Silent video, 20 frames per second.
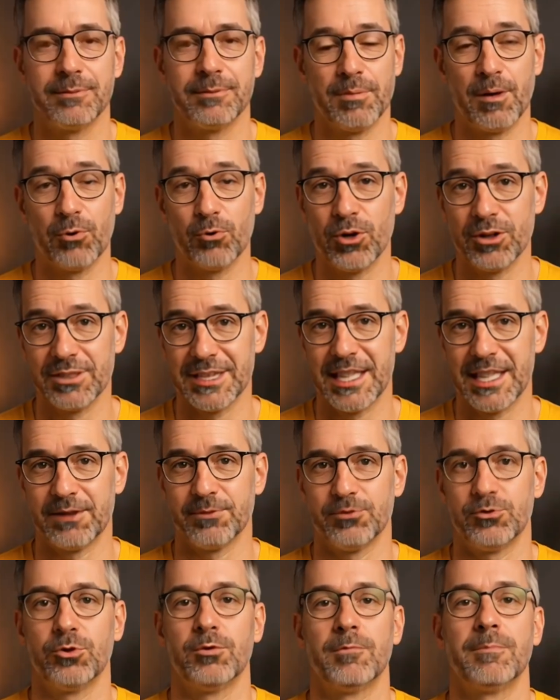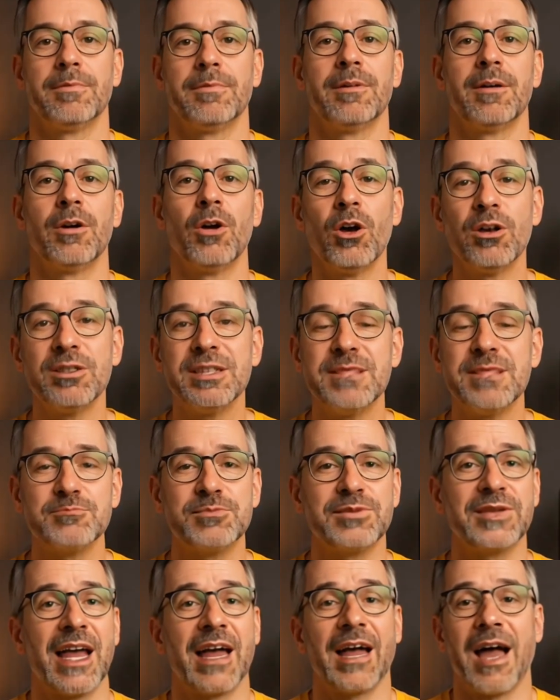We've all sat through them, only to
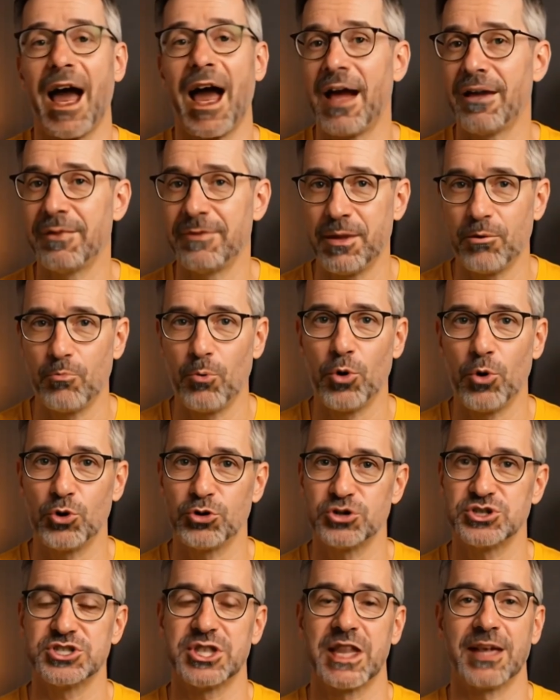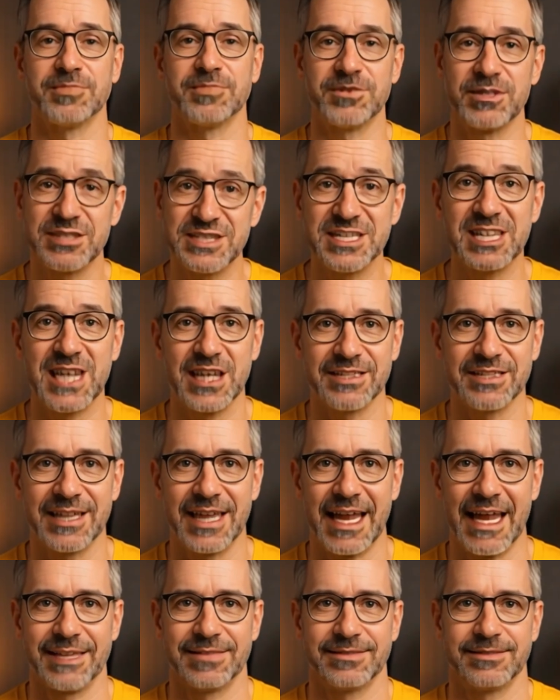forget half the important stuff the second it
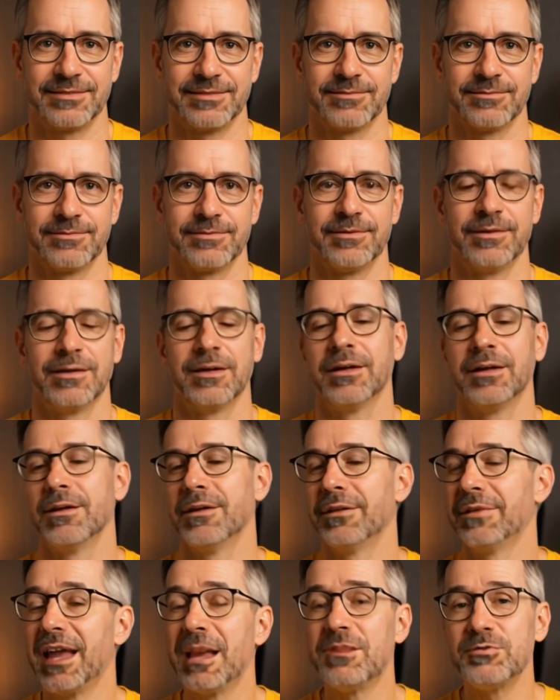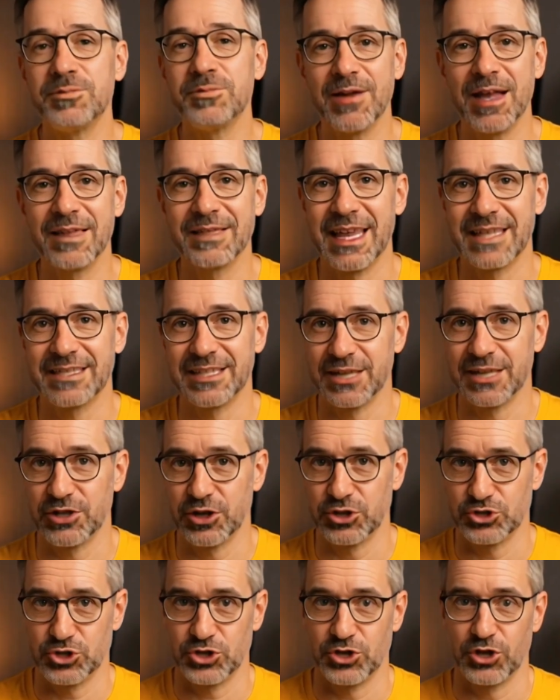ends. That's where
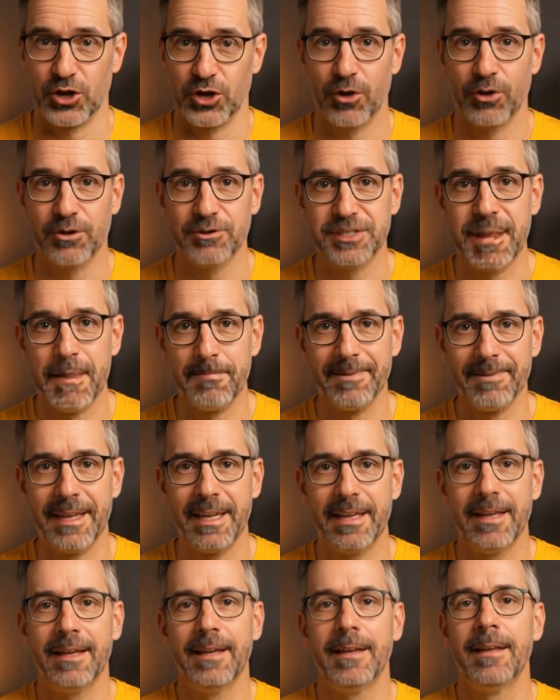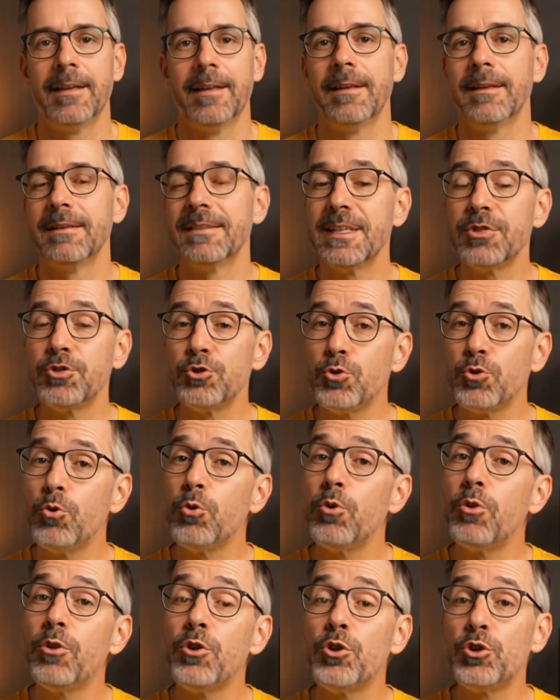Tacti.io steps in. This
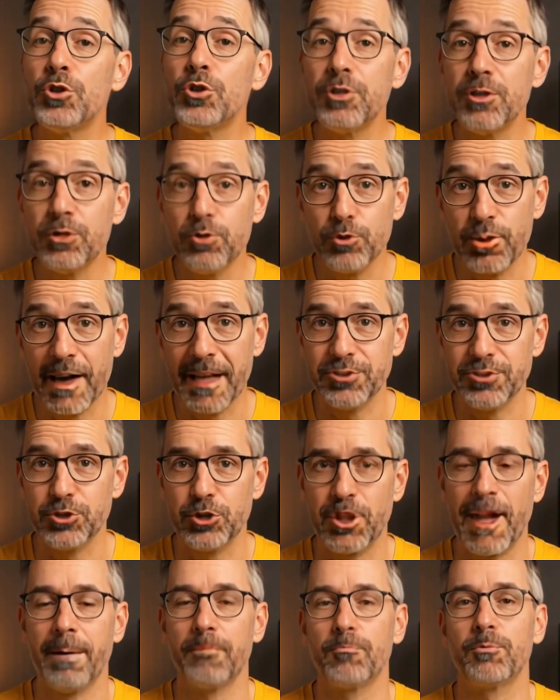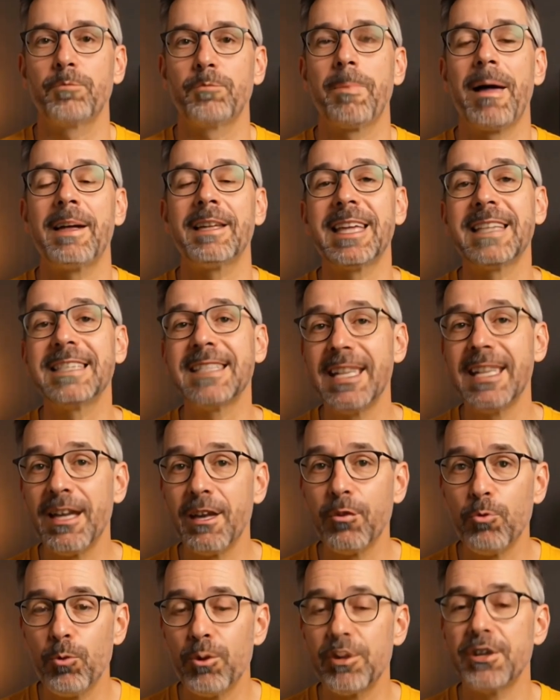tool literally transcribes your meetings
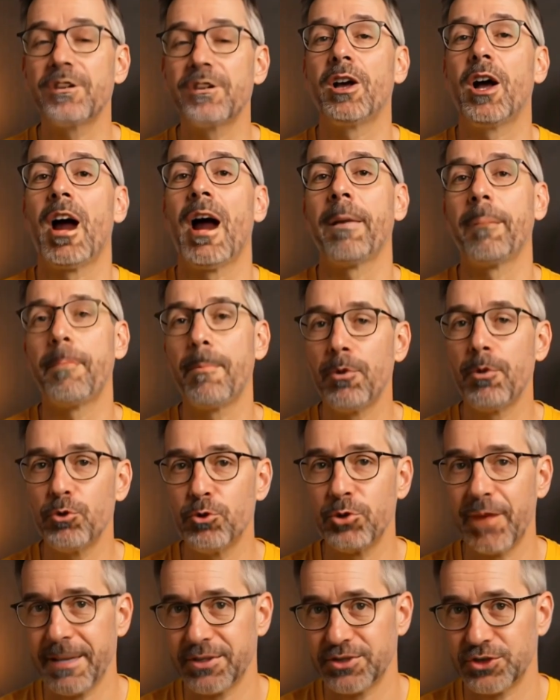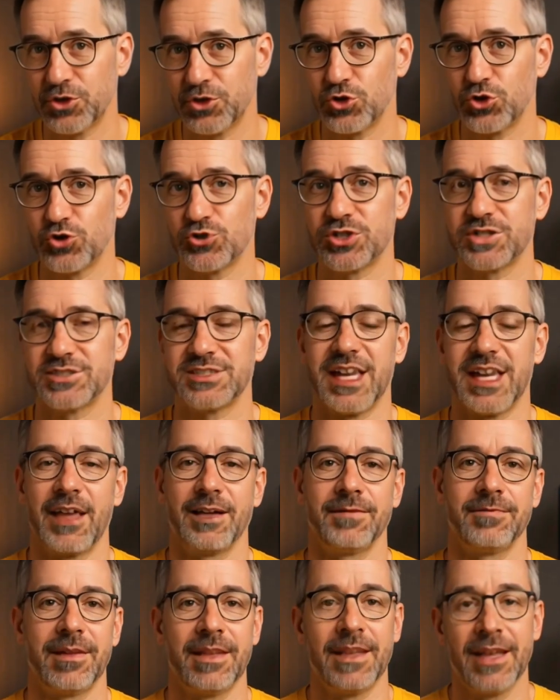in real time and pulls out the juicy
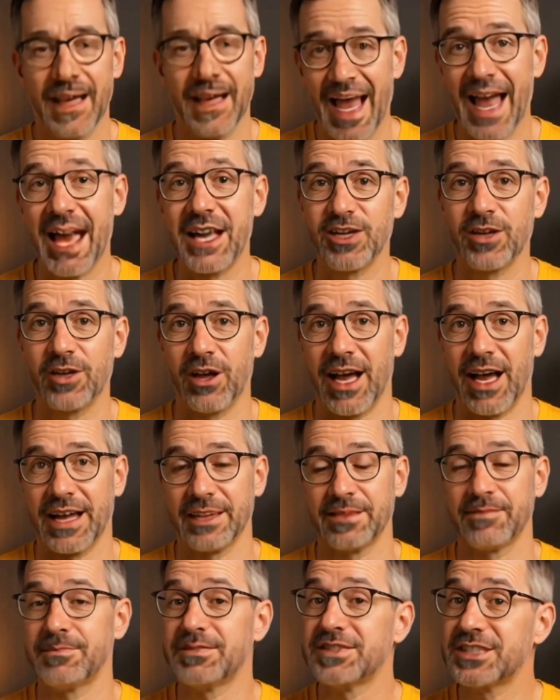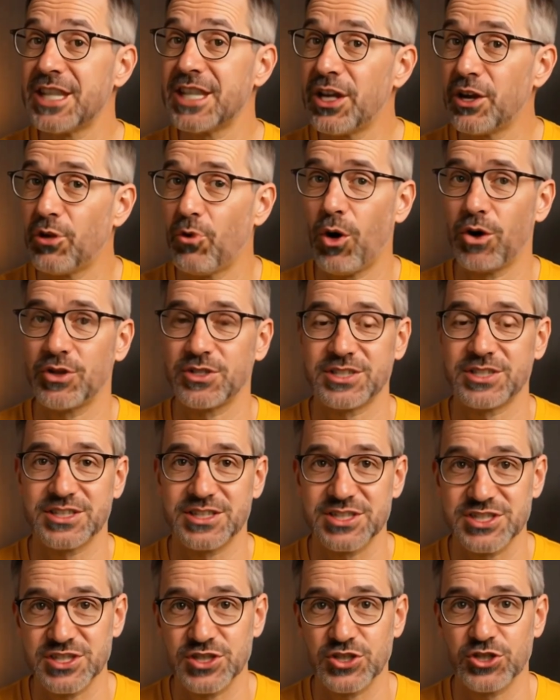stuff. Action items, key quotes,
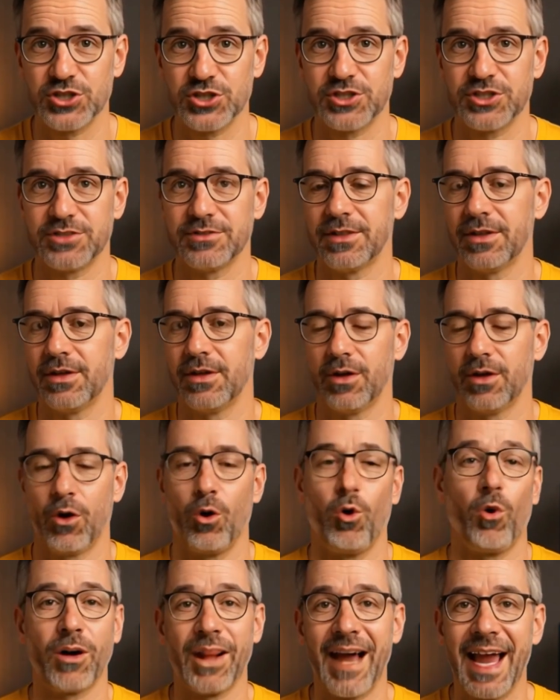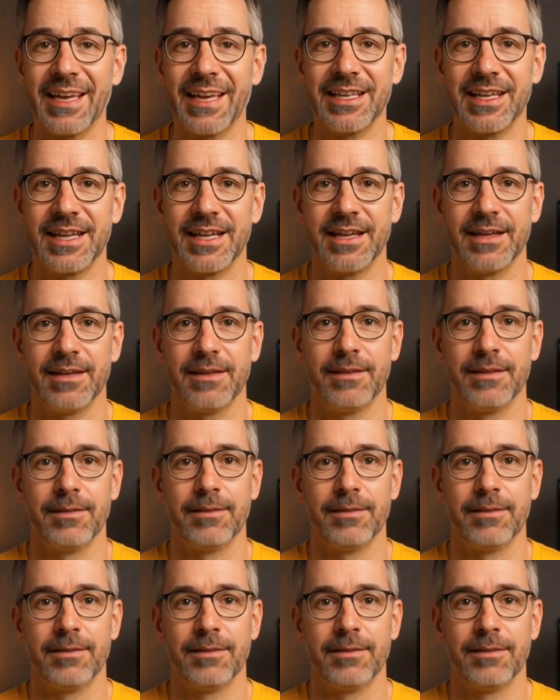decisions, automatically.